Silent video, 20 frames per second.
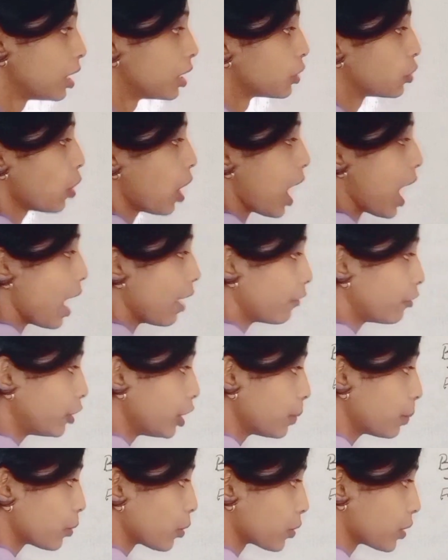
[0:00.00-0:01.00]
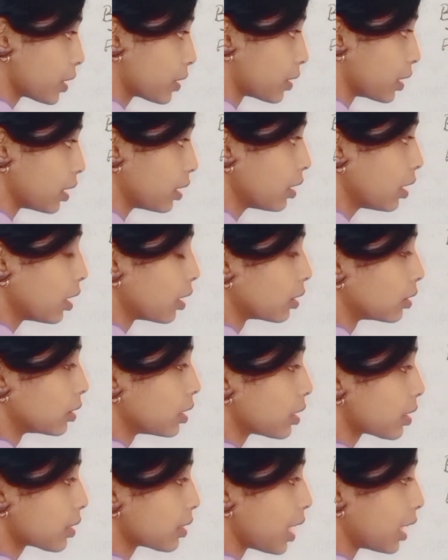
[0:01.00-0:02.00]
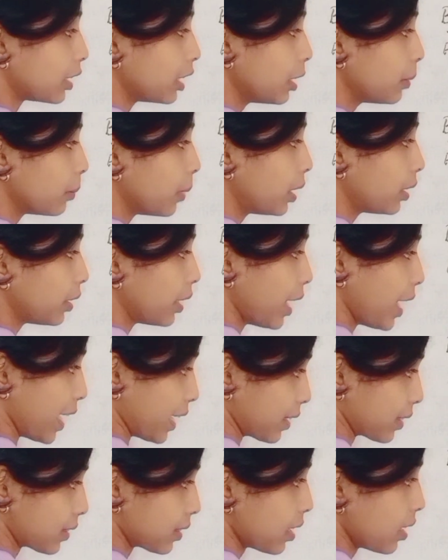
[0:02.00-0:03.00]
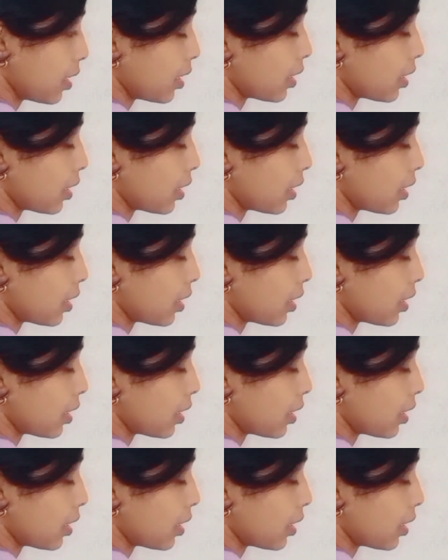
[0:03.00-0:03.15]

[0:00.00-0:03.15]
so after processing this is nothing but x.